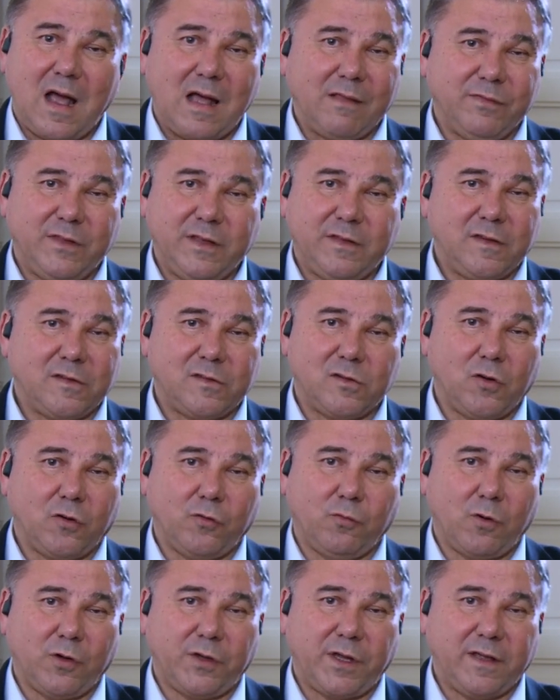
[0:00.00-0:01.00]
This is
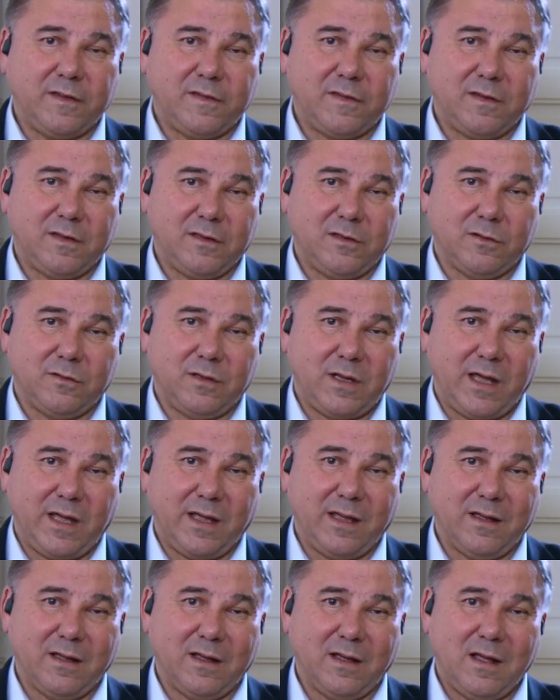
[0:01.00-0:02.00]
not what I see
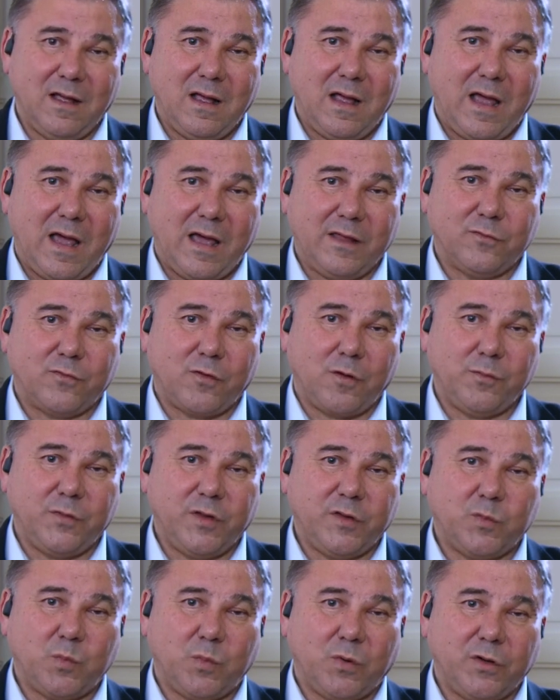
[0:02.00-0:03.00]
today. And from
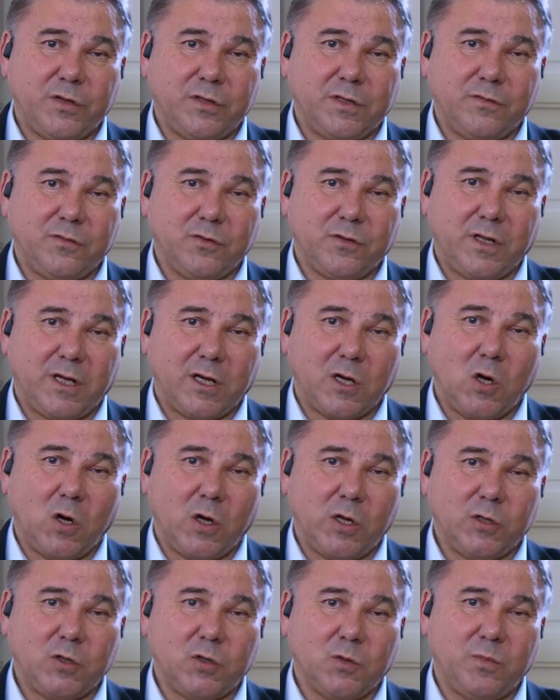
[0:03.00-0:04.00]
this point of view, there are
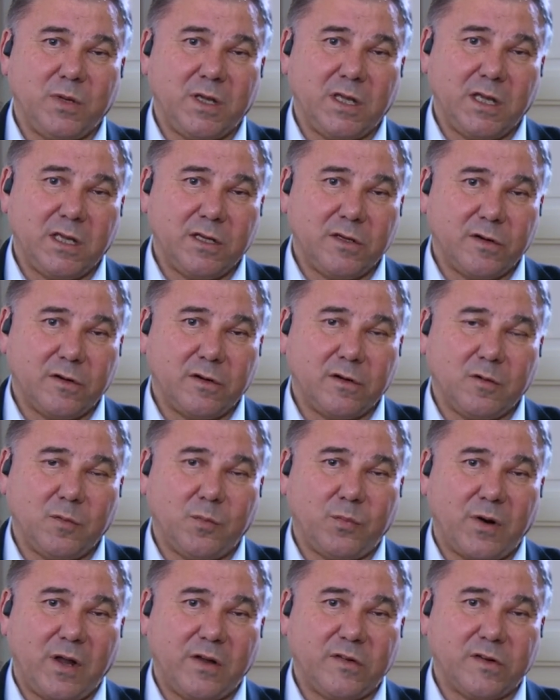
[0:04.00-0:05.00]
going to be internal
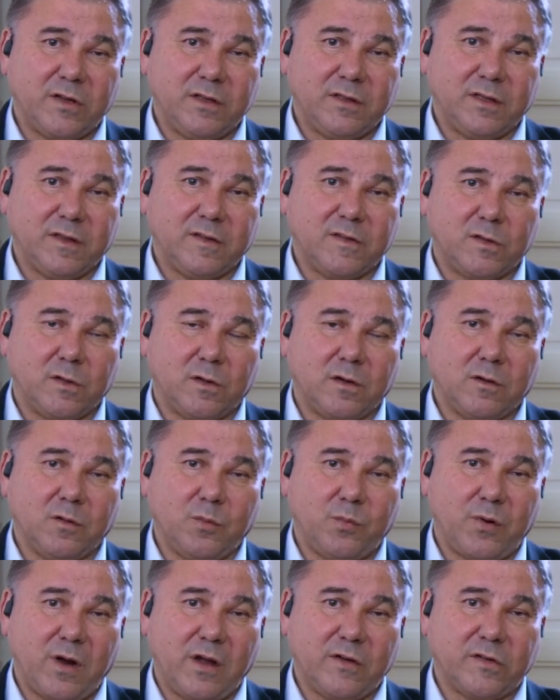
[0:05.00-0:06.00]
pressure and external
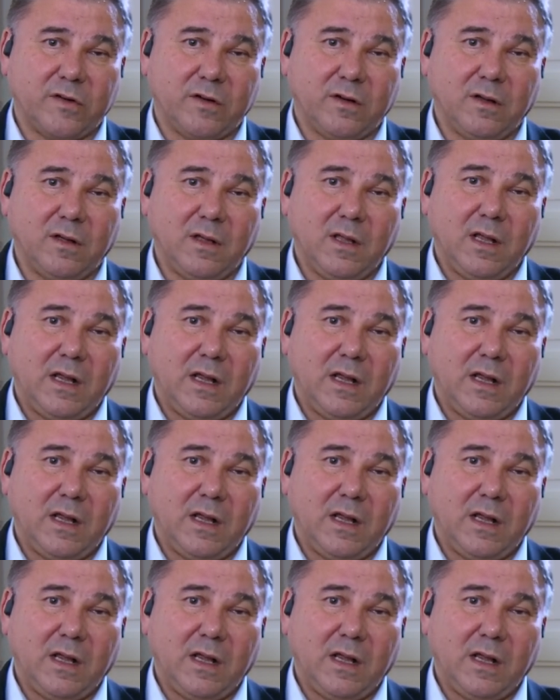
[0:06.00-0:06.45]
pressure.